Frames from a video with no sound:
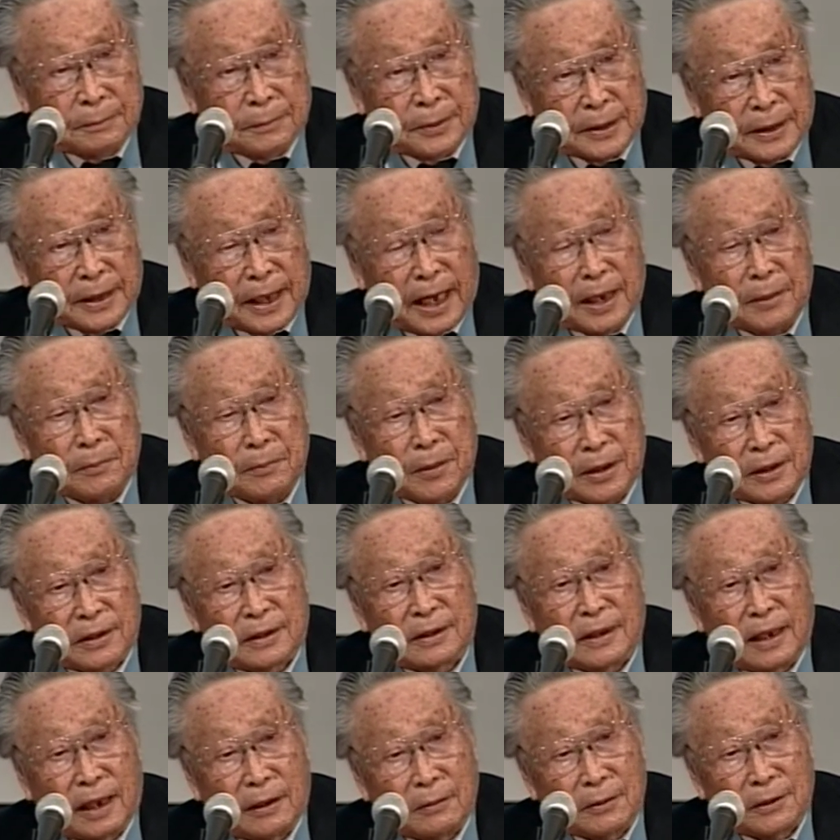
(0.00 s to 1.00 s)
But nine
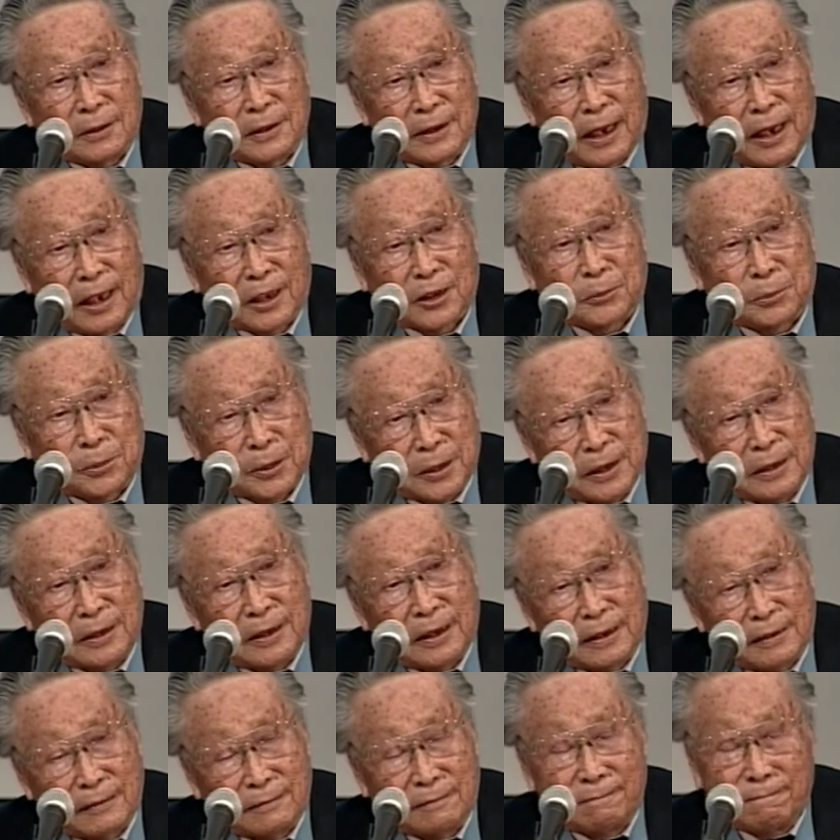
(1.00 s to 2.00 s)
months I was in the hospital
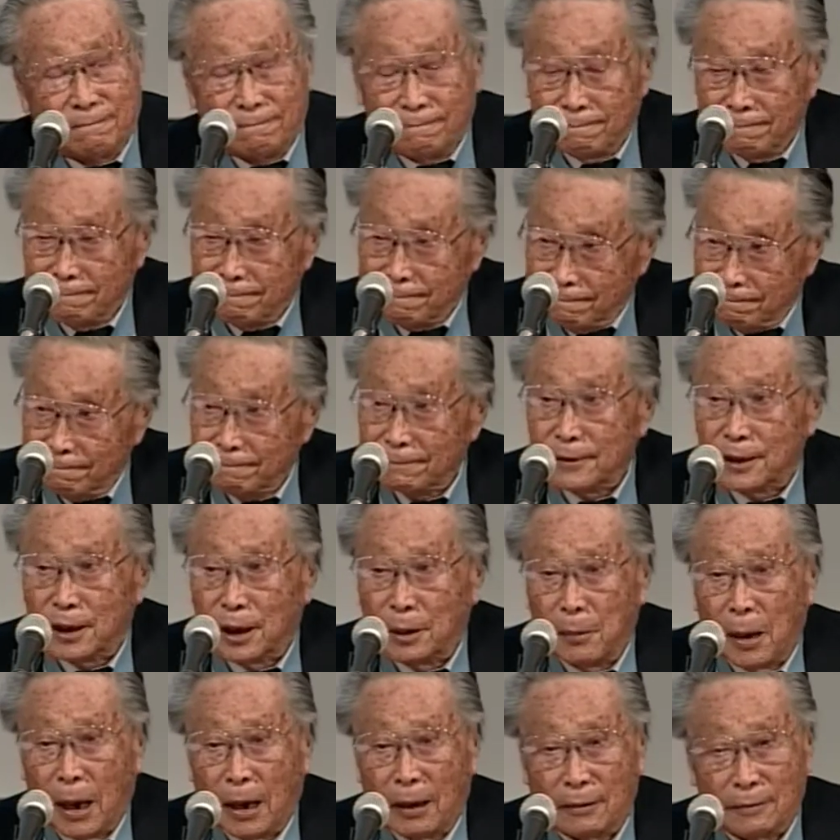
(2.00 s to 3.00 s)
and I
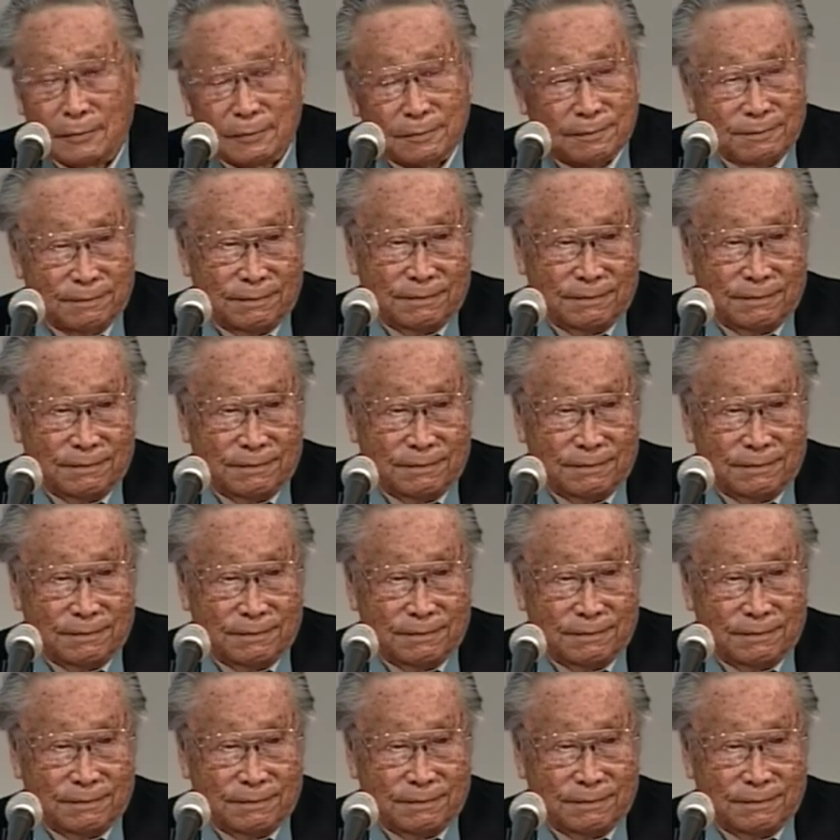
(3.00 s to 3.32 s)
come out.